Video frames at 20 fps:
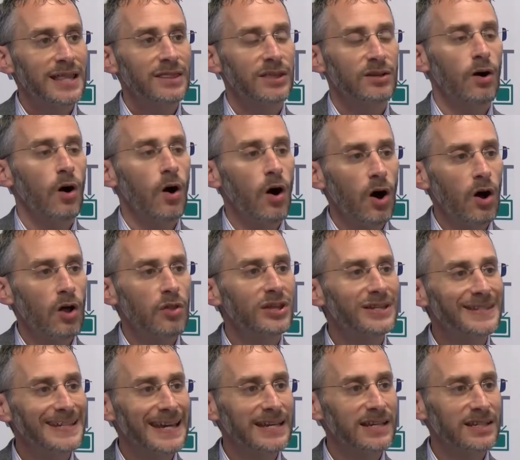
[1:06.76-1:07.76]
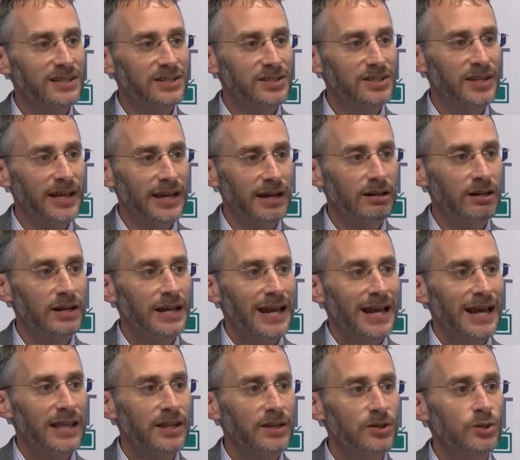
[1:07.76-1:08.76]
that all the data is there
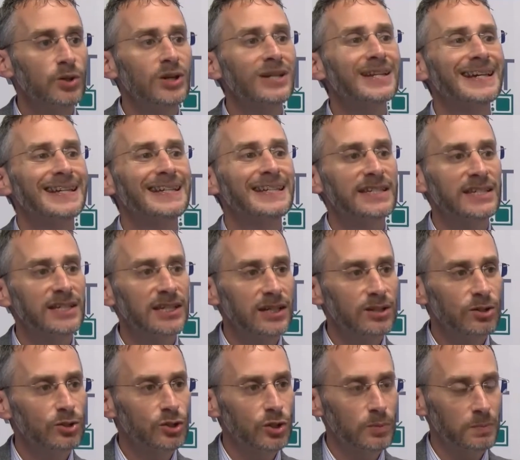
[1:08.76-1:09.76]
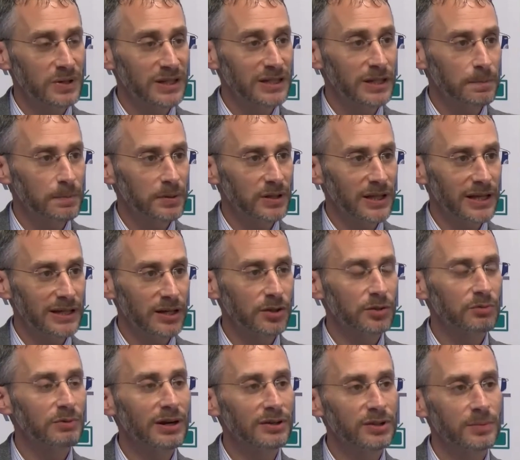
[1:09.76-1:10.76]
and that you can continue to manipulate it
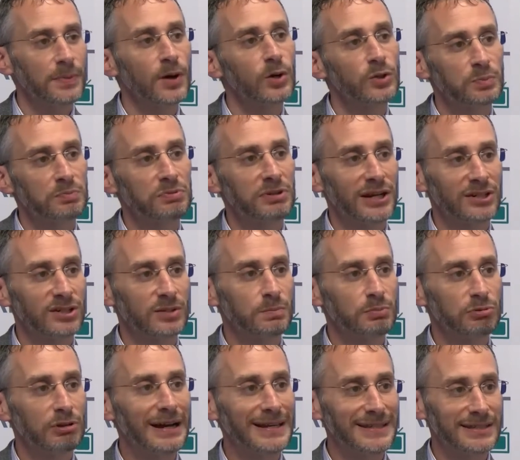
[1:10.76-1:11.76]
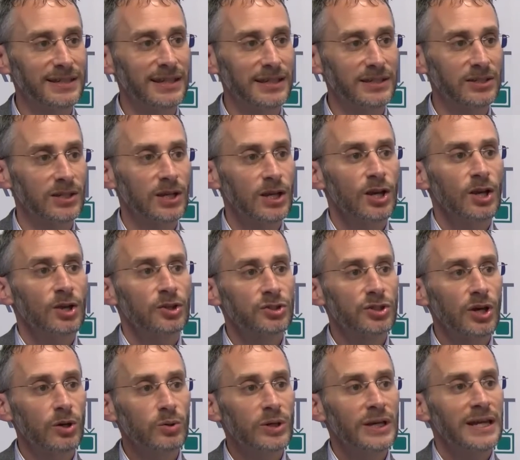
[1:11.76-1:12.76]
throughout the post-production process.
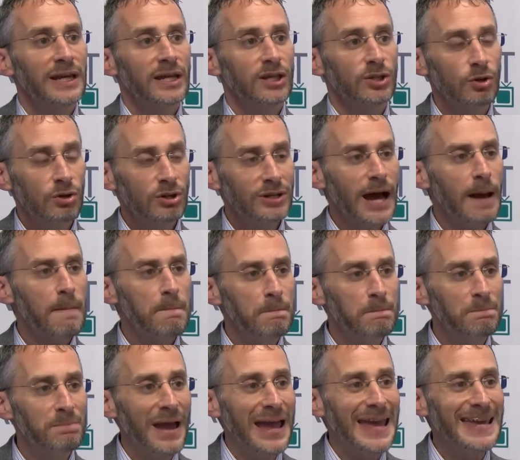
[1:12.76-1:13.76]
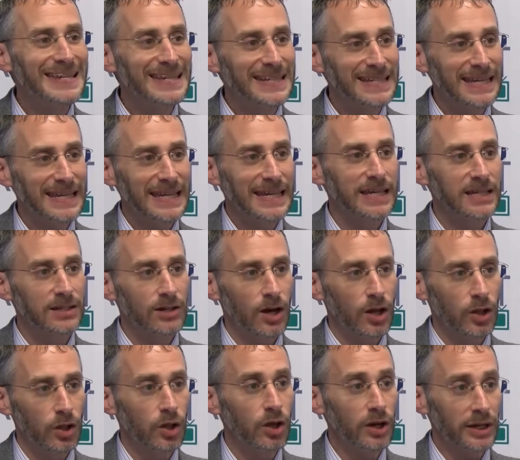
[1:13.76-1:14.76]
So you're not baking in
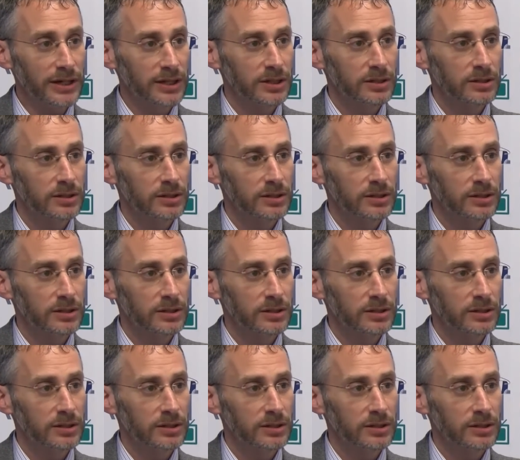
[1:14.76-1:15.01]
a look,